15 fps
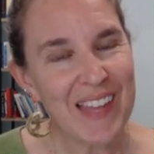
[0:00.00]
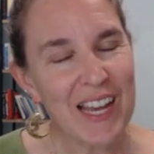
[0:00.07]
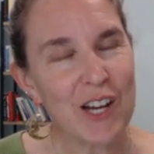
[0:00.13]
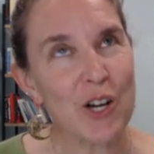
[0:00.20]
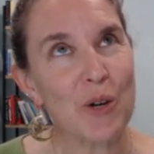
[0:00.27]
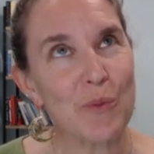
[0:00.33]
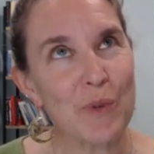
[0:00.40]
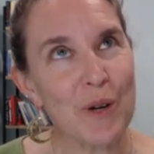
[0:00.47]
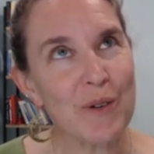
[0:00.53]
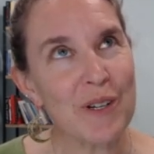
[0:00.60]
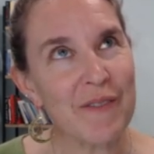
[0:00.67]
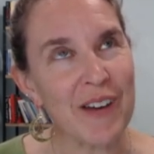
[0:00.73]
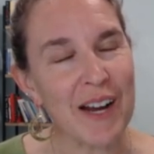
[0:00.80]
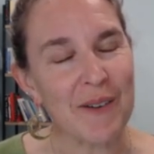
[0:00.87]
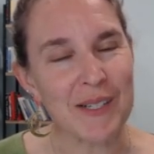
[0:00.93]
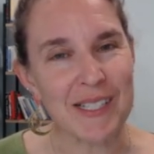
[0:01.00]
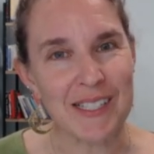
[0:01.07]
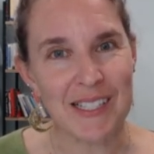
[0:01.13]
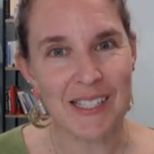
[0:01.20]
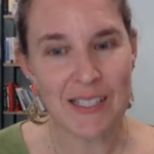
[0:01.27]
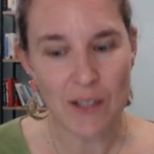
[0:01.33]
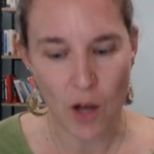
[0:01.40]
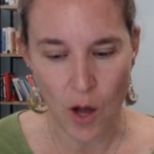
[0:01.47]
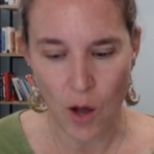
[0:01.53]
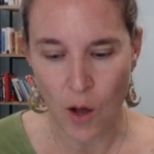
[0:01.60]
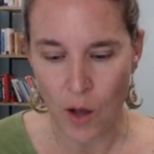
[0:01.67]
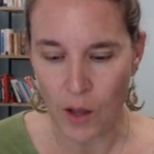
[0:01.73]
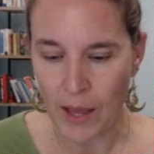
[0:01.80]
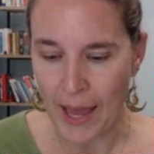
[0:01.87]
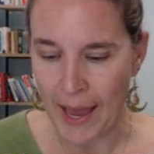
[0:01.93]
coronaviruses
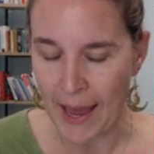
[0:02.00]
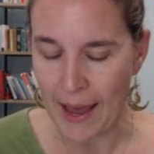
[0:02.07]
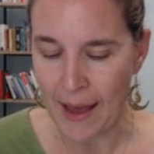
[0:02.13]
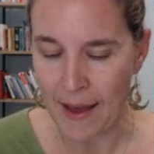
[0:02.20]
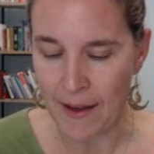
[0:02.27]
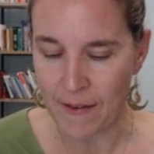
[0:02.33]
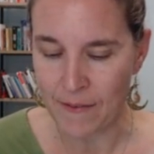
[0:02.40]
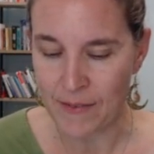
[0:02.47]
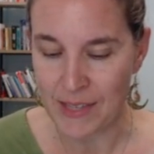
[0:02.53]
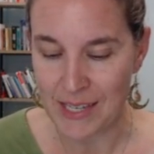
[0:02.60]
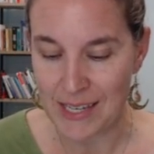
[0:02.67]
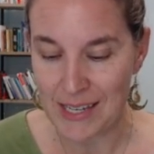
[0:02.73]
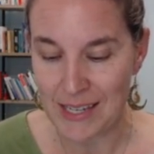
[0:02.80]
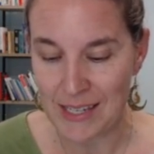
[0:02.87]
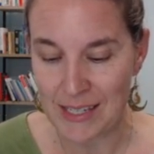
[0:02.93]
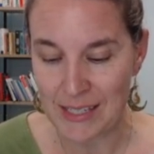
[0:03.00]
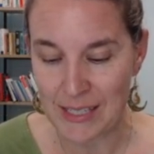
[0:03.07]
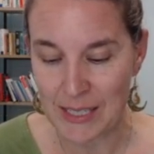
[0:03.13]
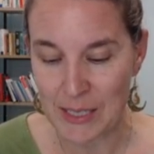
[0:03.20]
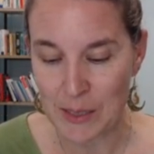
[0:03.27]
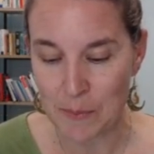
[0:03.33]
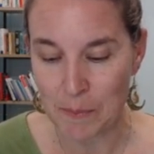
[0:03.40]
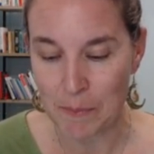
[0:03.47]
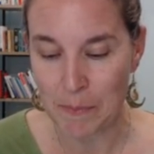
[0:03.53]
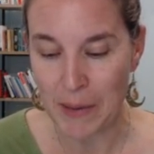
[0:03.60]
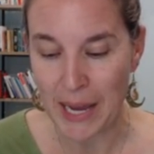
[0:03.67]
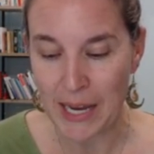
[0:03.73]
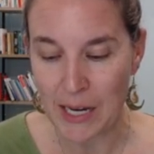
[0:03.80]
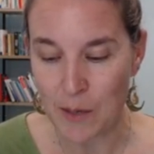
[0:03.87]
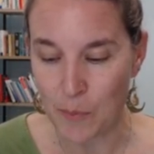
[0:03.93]
all have these
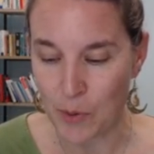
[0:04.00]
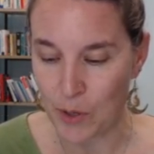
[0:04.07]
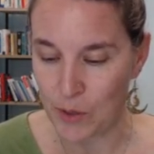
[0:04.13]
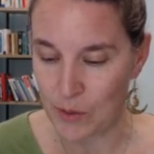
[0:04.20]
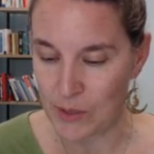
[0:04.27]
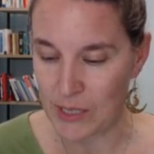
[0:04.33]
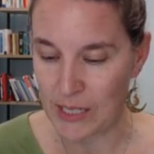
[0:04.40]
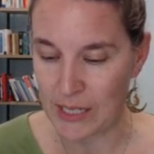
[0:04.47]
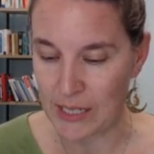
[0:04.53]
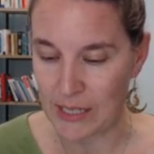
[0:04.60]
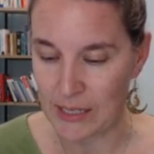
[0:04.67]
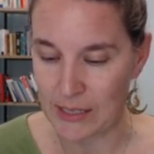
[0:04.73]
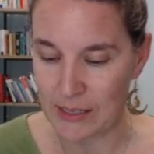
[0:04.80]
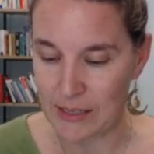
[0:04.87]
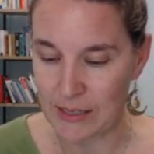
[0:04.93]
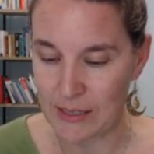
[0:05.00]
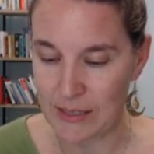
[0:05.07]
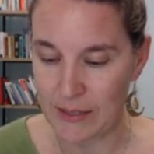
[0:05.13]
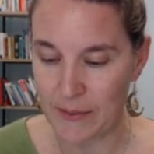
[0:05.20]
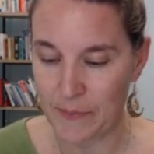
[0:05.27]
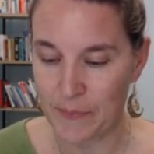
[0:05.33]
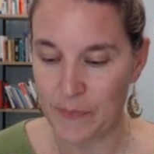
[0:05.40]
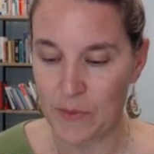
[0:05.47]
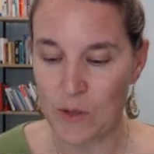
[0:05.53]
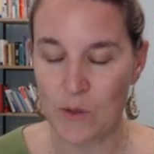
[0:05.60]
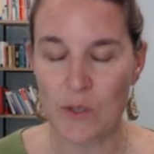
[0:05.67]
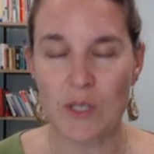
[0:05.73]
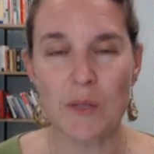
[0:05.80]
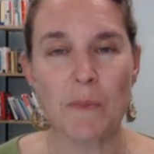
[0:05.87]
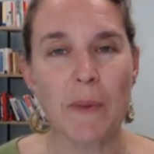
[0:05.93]
spike proteins.
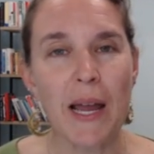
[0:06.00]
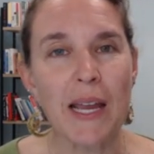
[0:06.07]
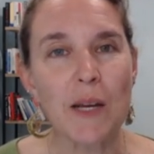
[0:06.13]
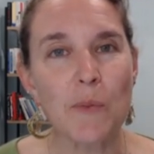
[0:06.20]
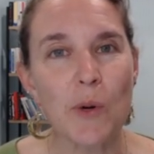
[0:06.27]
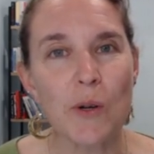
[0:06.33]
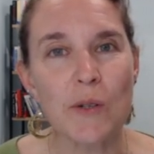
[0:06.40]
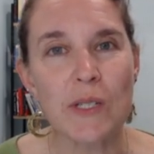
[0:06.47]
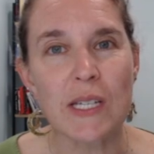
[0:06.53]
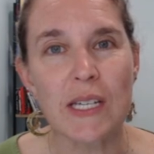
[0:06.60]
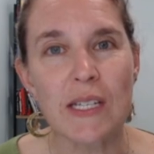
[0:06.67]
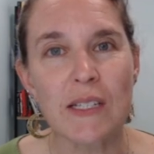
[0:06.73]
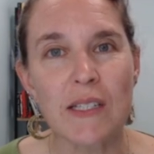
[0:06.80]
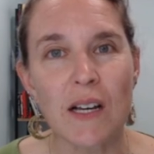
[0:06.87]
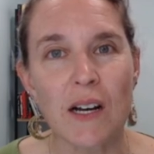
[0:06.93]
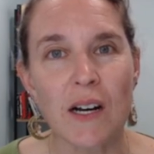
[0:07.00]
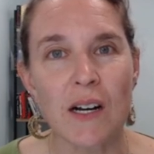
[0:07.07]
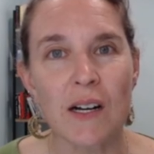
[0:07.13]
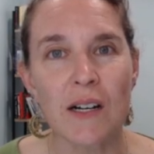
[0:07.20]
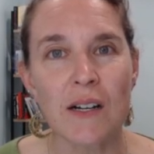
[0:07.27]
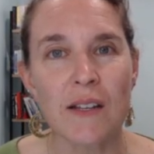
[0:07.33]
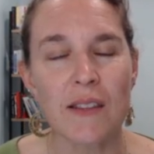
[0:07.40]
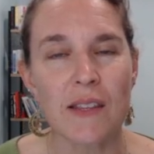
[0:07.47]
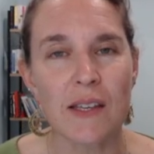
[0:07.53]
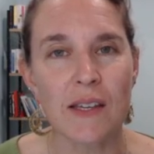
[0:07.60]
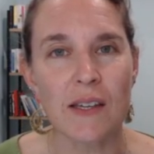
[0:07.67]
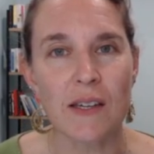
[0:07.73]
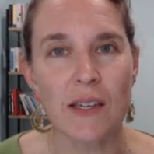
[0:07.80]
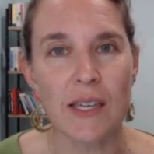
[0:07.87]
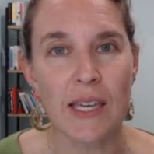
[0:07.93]
Those spike proteins are
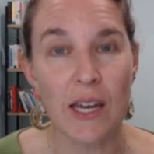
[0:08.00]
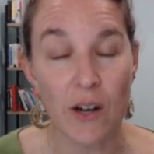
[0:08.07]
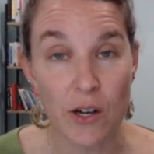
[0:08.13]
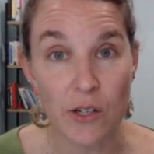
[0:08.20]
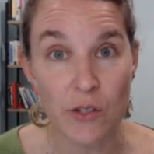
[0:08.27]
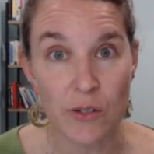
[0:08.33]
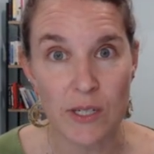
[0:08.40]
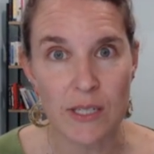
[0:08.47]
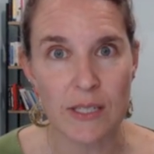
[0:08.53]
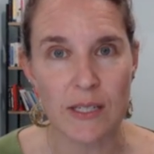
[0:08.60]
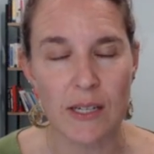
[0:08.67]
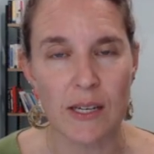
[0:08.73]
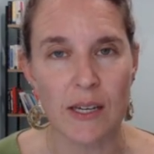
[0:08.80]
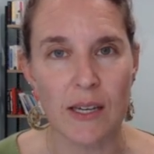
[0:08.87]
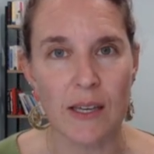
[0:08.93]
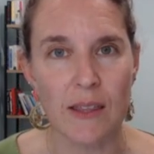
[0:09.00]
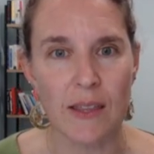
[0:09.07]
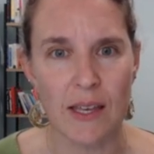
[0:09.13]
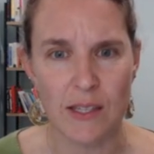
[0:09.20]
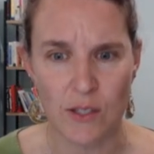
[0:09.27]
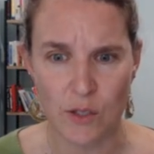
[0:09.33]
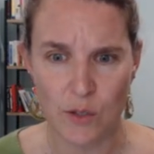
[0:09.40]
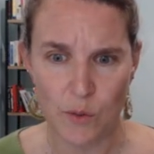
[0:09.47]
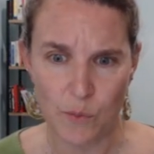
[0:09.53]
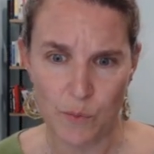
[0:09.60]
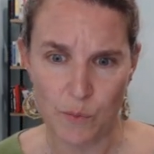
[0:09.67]
the characteristic that's